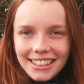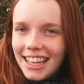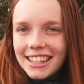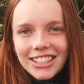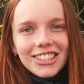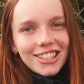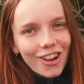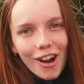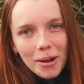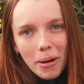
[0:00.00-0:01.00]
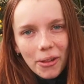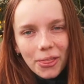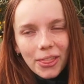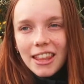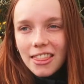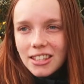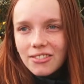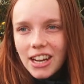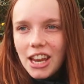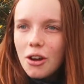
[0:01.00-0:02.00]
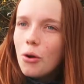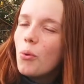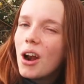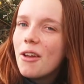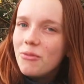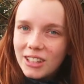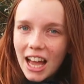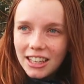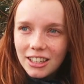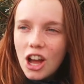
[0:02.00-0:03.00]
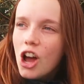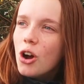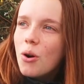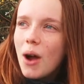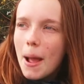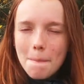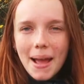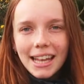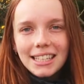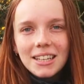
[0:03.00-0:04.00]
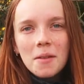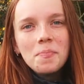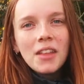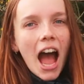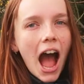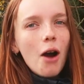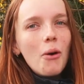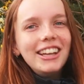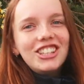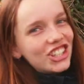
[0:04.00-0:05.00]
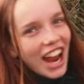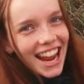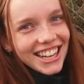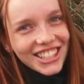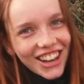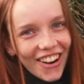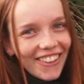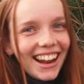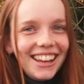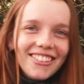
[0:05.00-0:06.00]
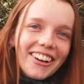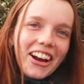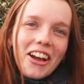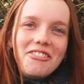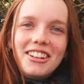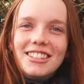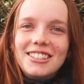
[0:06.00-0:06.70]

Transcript: let's just talk about in this video what I've done, who I met, how I changed already. Oh my god, I feel